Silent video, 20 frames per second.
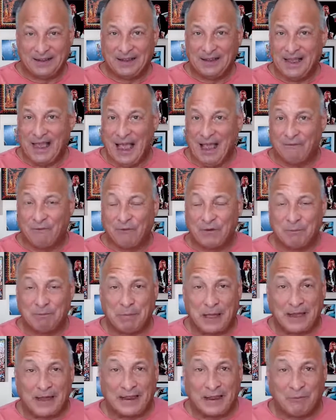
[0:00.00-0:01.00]

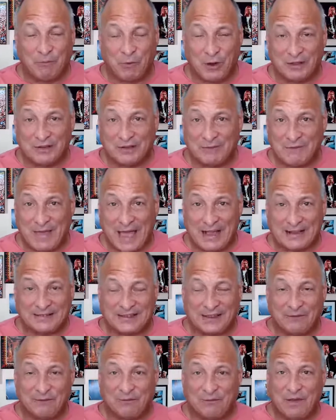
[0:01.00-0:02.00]
Everybody that wants a
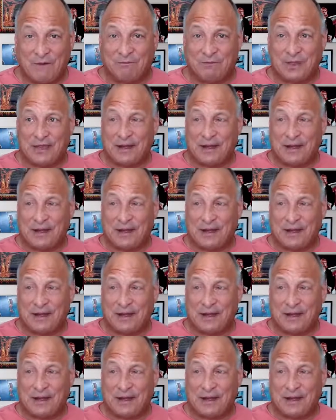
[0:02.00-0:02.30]
vaccine 50